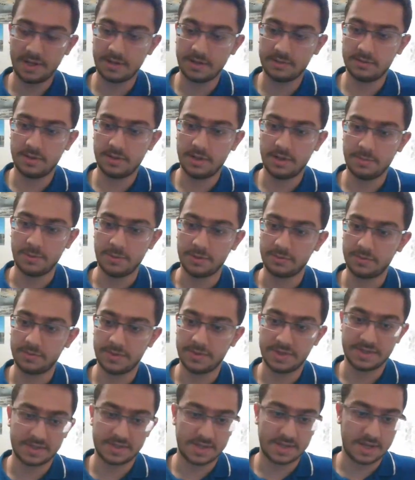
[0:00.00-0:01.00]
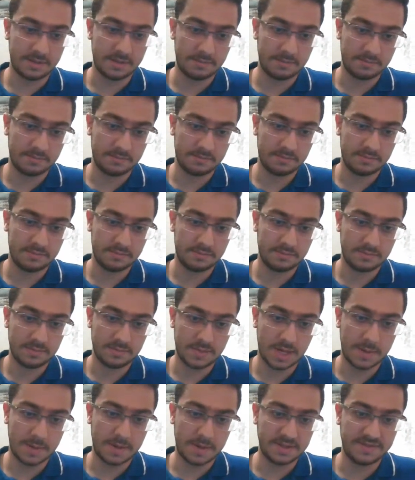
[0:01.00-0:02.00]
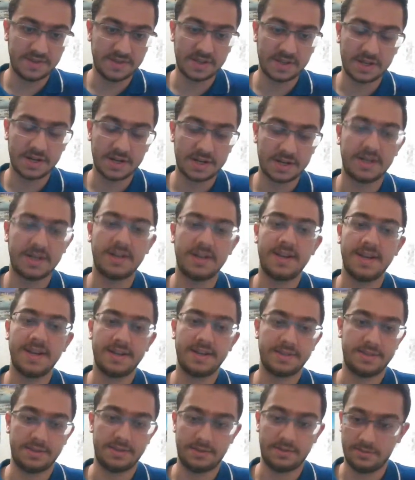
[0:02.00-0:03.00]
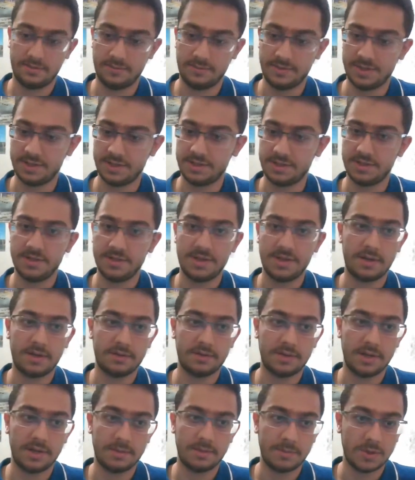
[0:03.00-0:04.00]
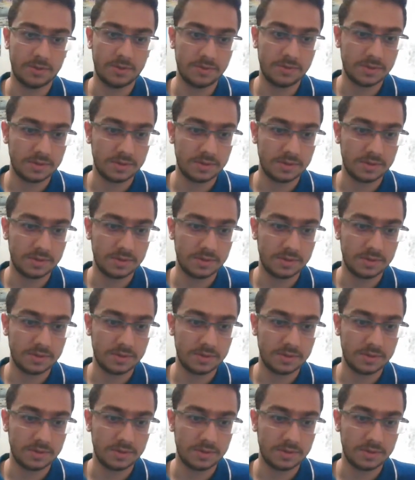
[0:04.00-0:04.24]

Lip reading: online mode with this game. I'm not even going to connect with it to the online mode.